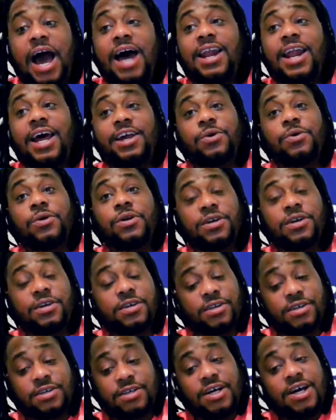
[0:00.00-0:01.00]
I like you a
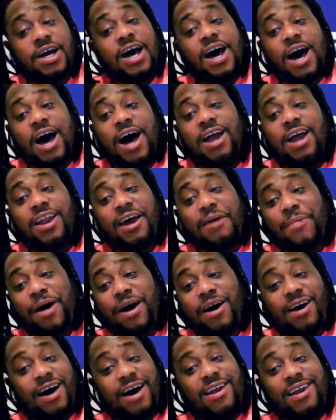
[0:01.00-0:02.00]
little. I like my
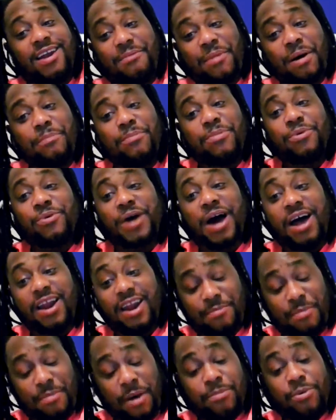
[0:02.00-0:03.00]

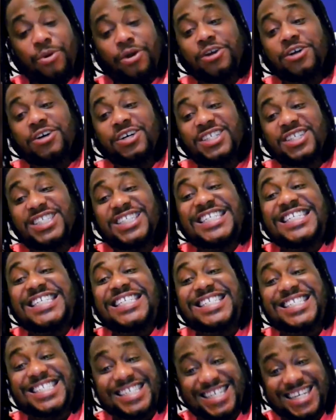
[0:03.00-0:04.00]
booty a little
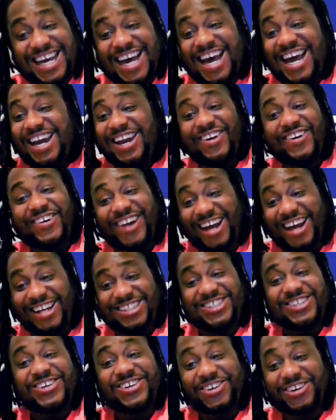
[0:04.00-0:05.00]
seasoned. I ain't even gonna lie
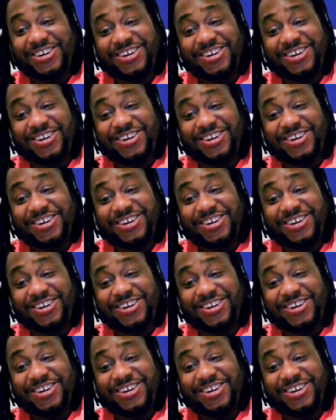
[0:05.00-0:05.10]
to you.